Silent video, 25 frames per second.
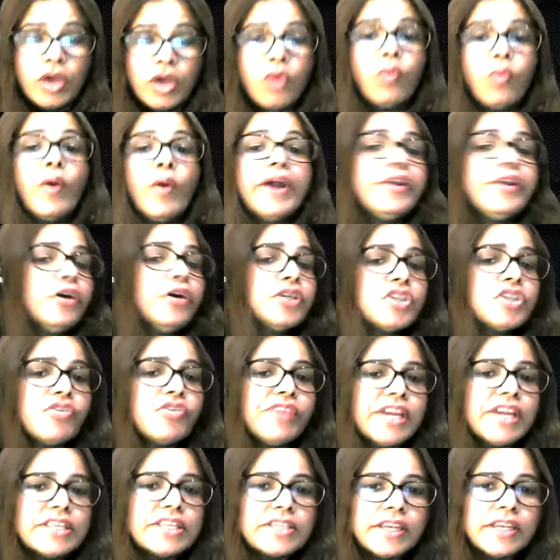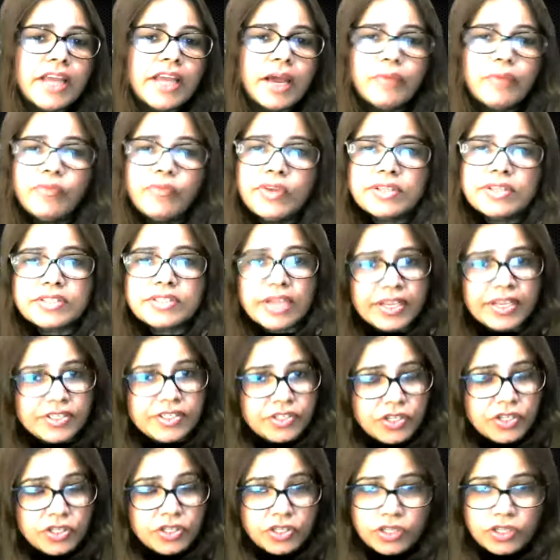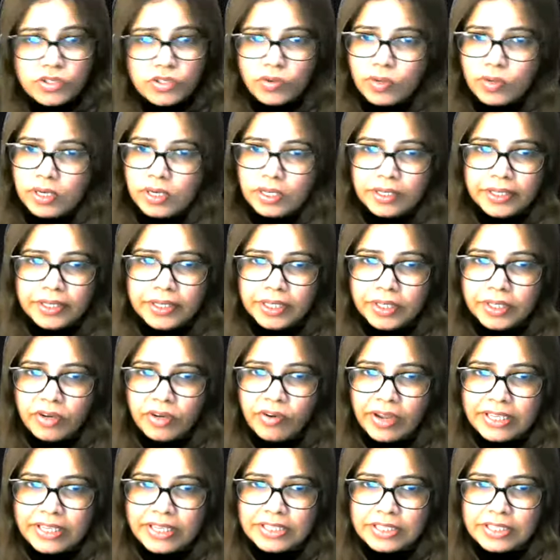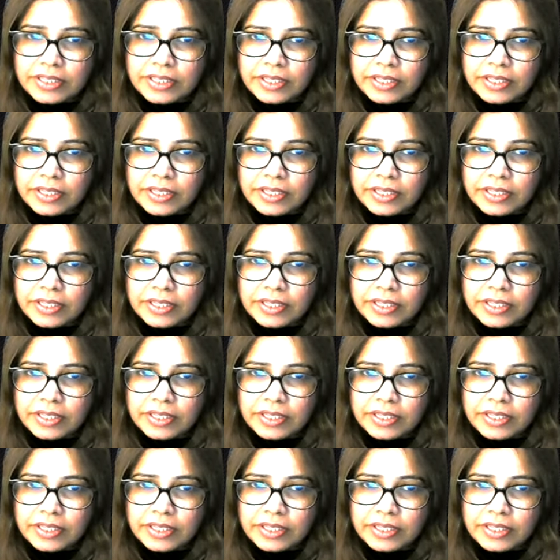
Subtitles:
Why not create an app where science teachers could learn and grind?